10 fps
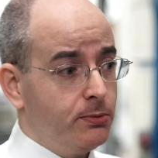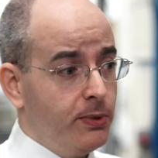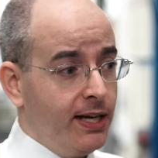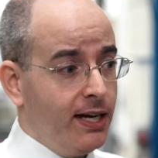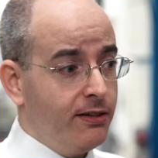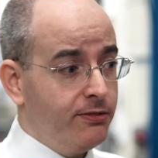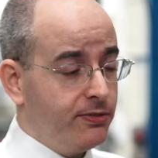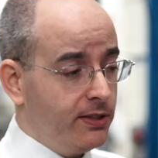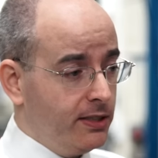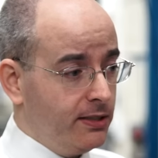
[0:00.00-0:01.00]
We have
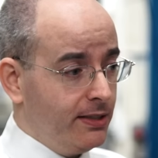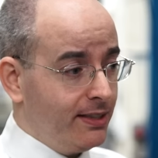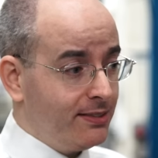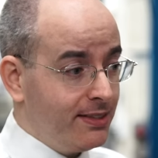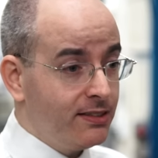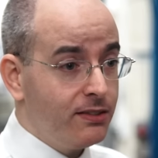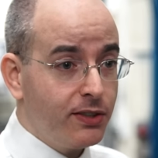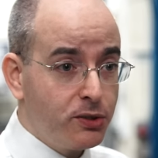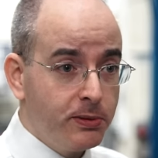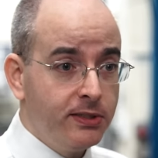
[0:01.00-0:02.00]
uh, extensive
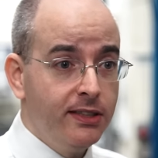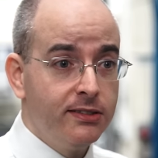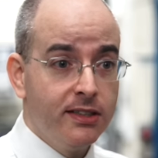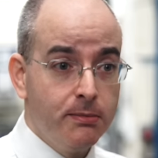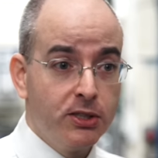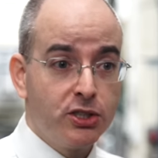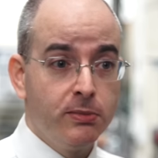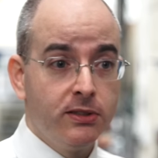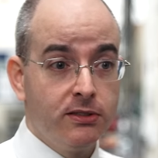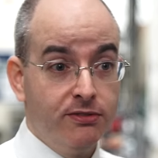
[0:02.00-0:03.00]
expertise in the
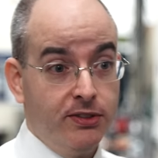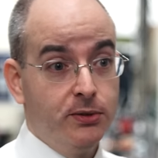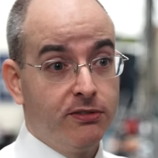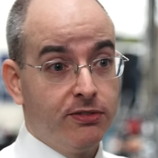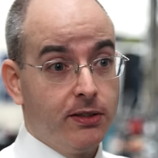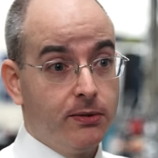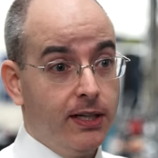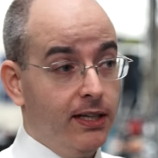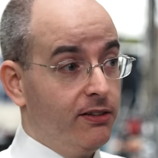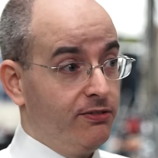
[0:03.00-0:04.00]
measurement of fluid flow,
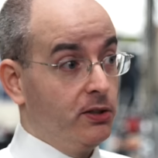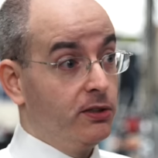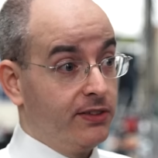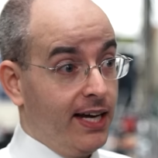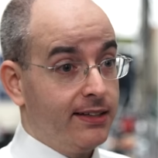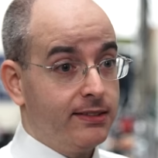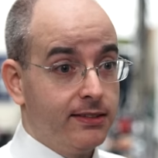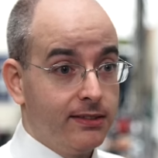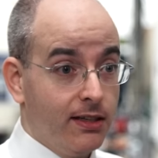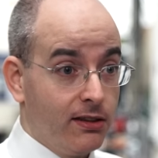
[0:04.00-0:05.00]
in the flow of
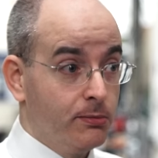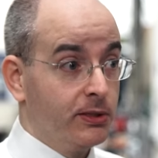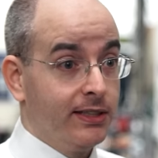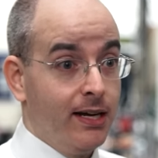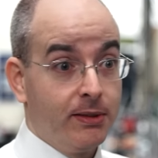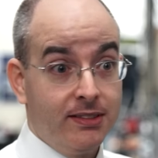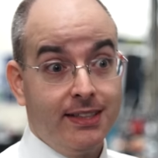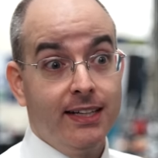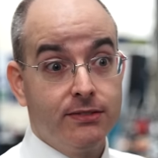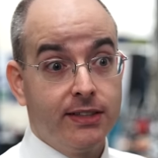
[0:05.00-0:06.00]
gases, in the thermodynamic
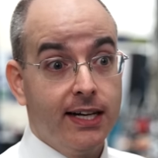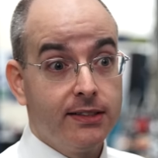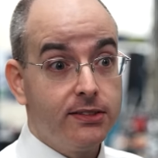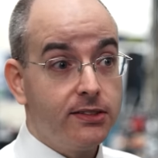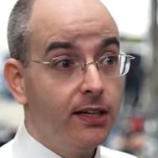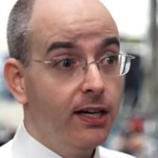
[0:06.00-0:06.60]
state of gases.